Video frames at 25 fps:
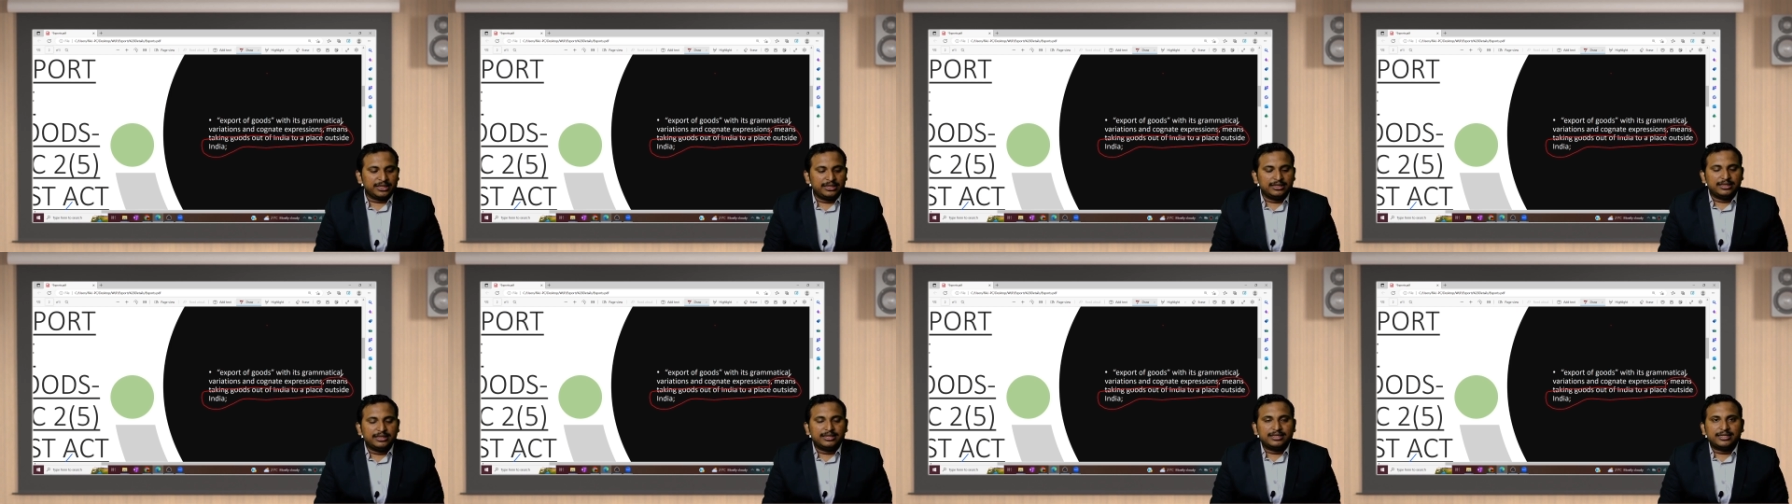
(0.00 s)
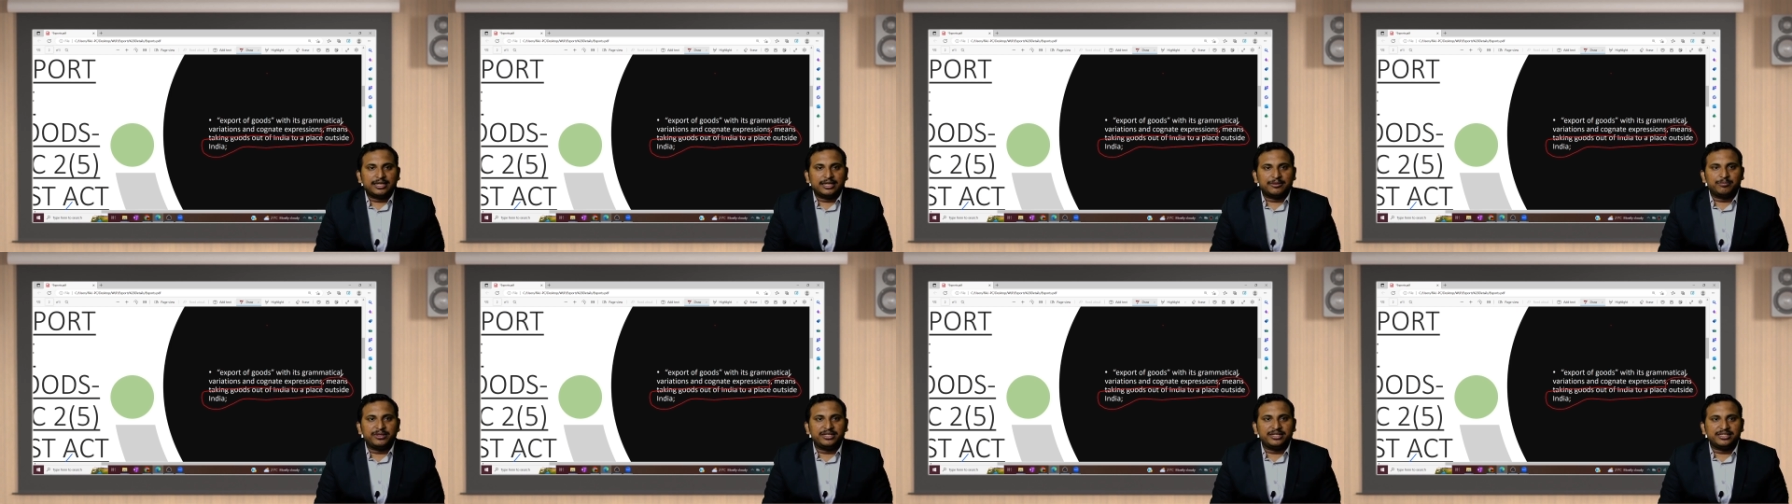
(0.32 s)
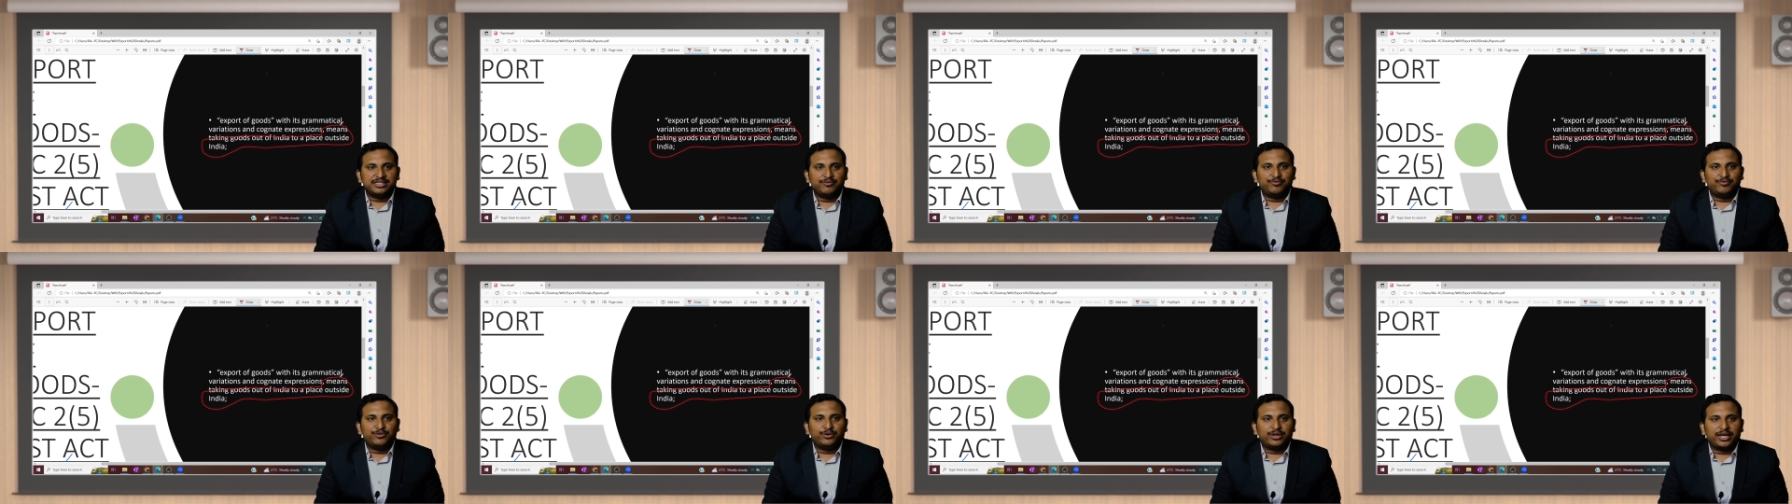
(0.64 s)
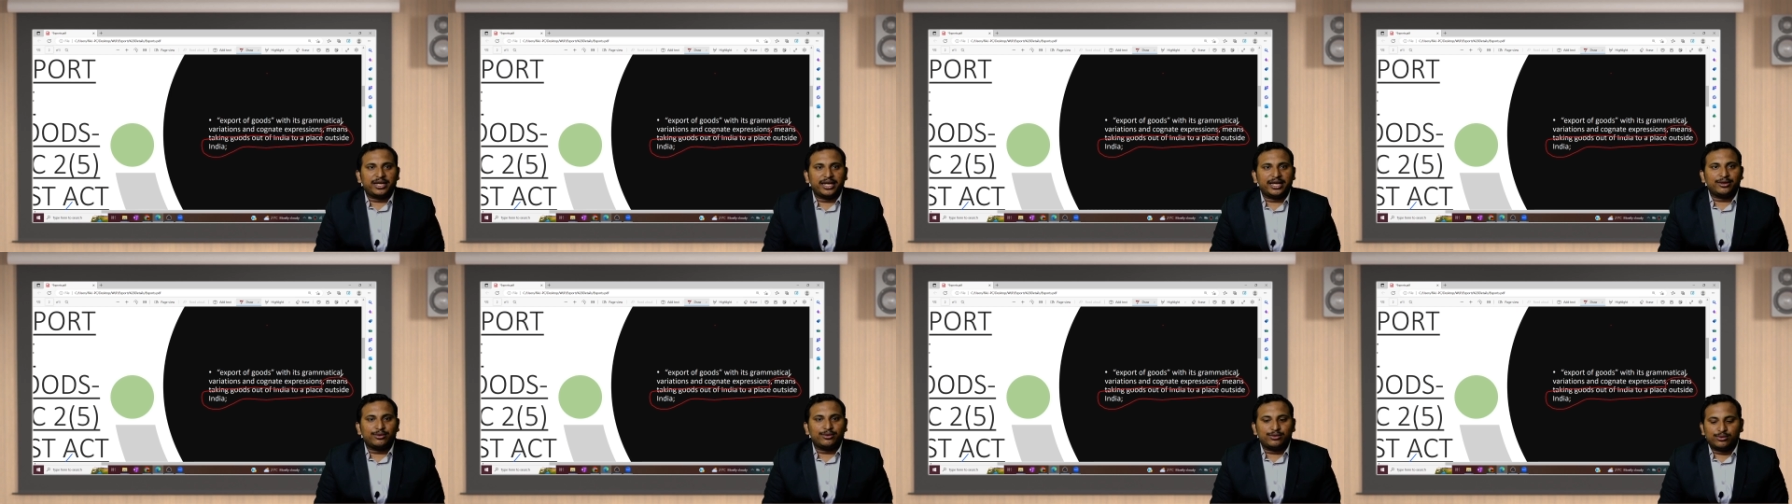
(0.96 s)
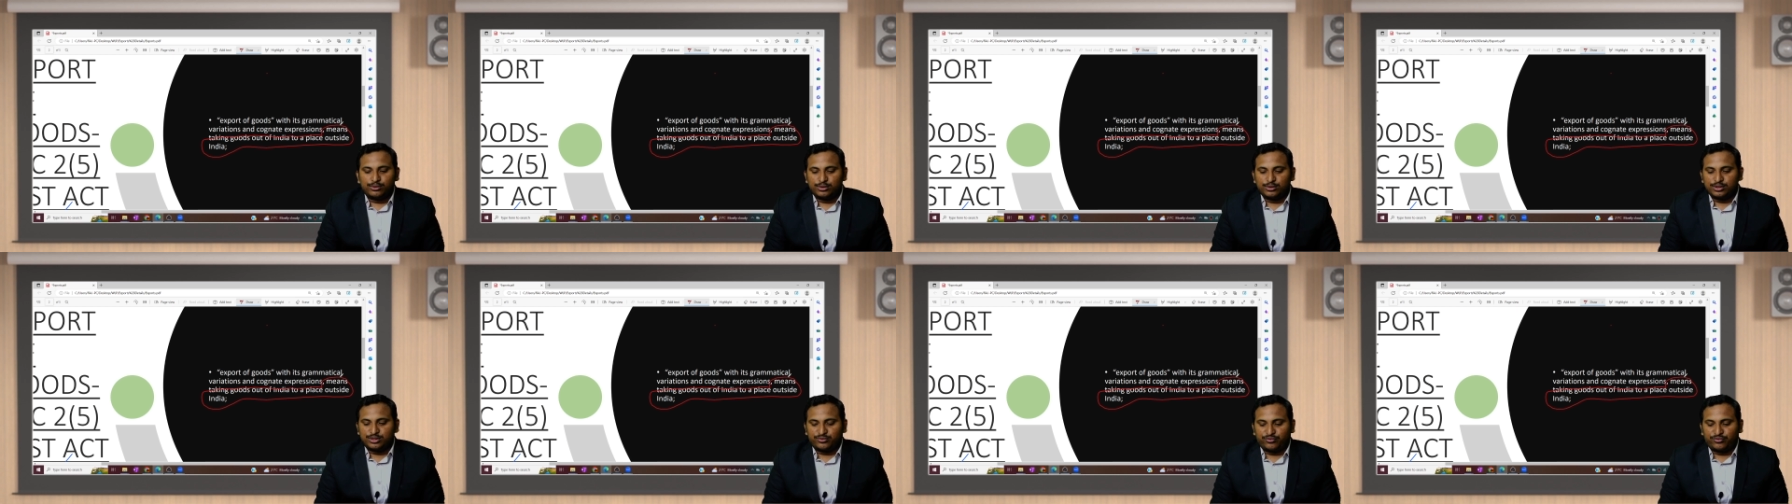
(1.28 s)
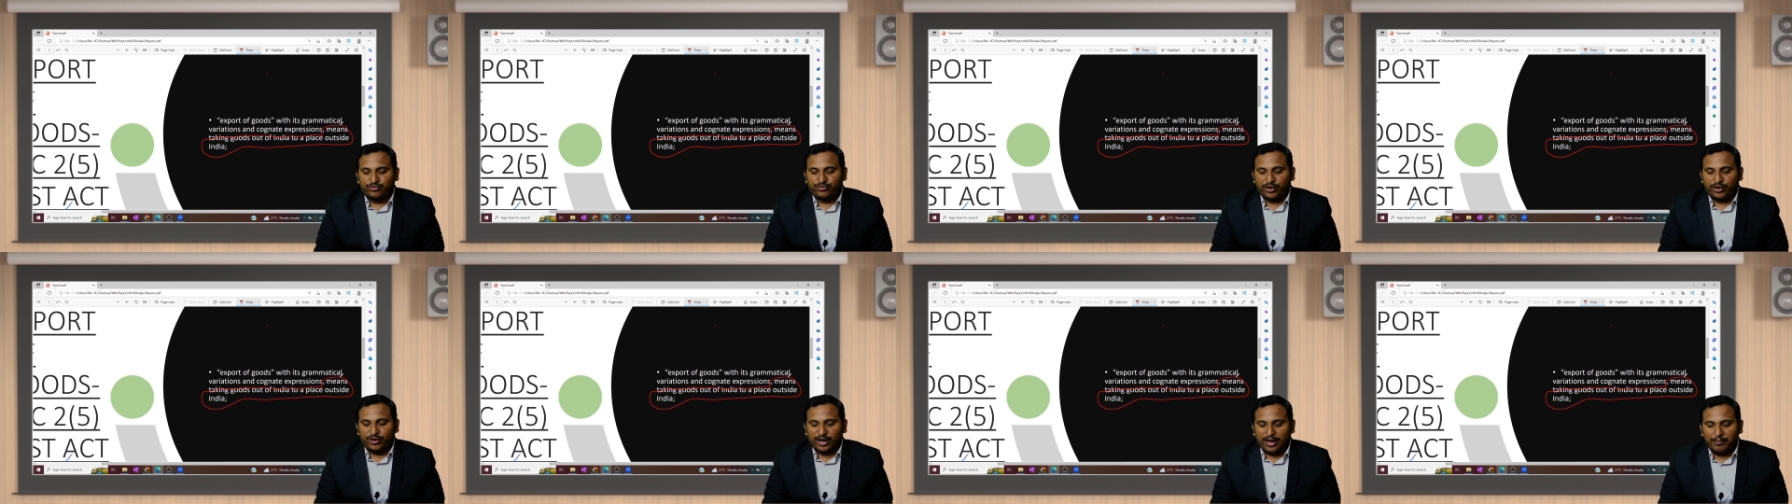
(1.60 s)
That means if you take goods
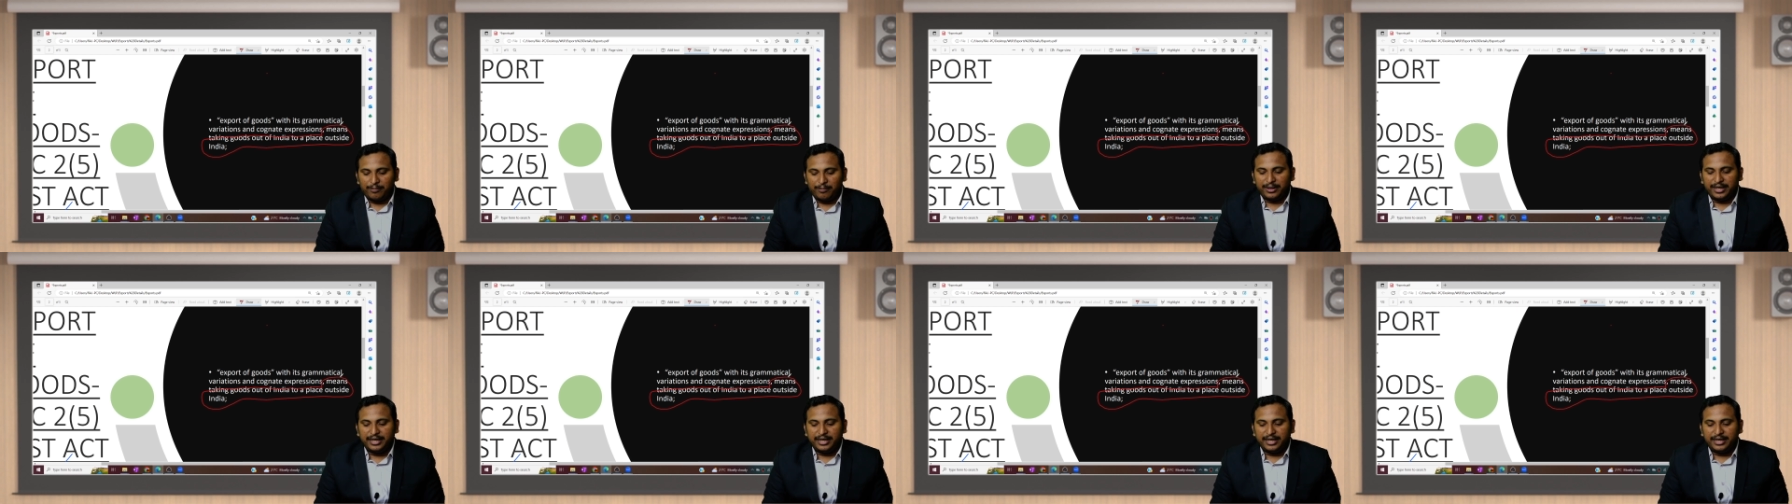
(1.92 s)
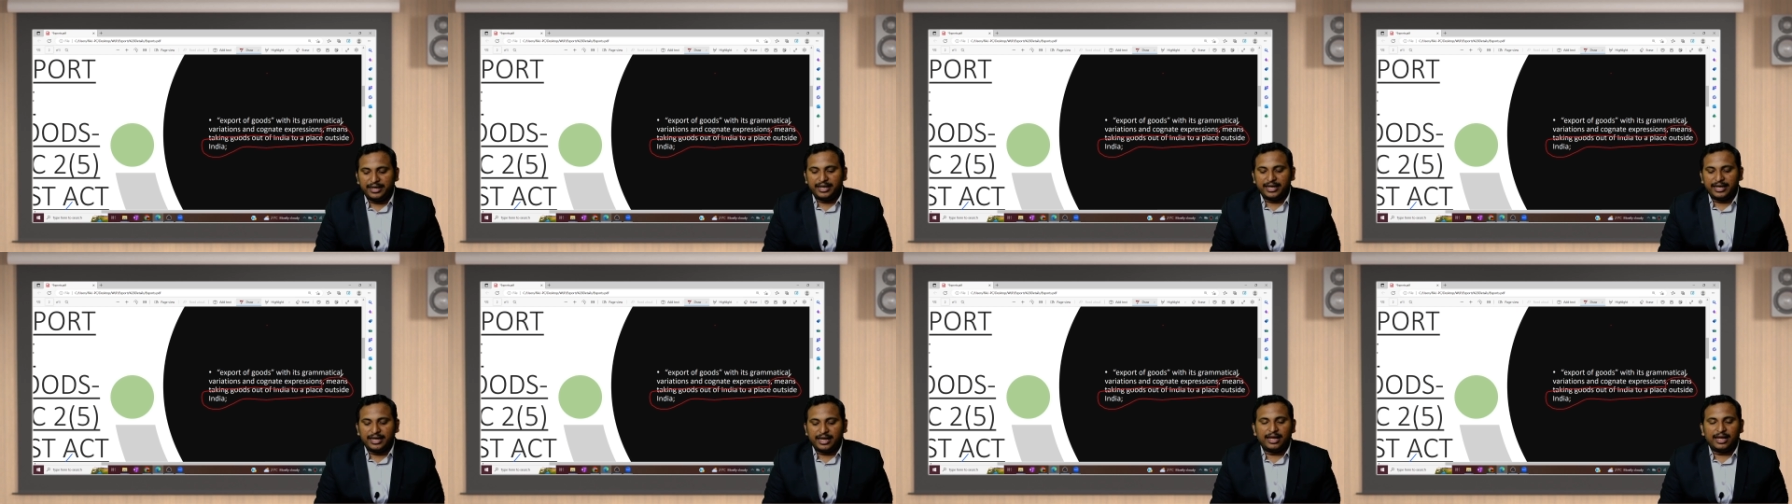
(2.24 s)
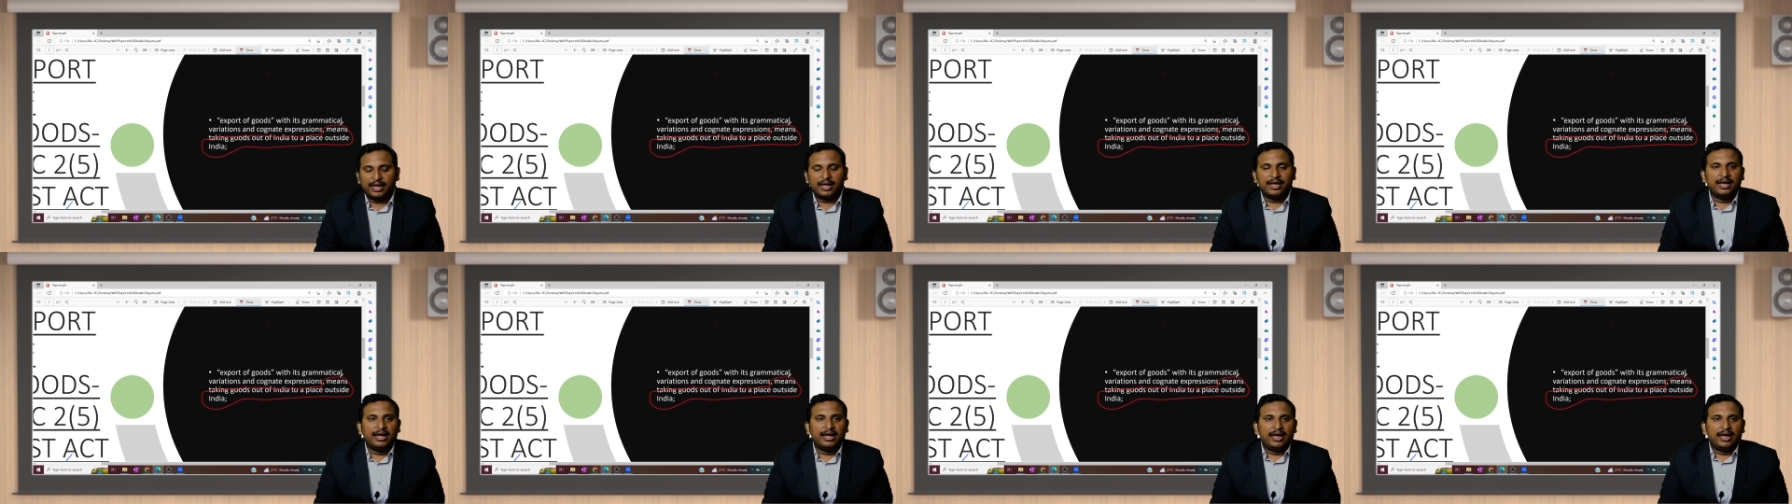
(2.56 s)
from India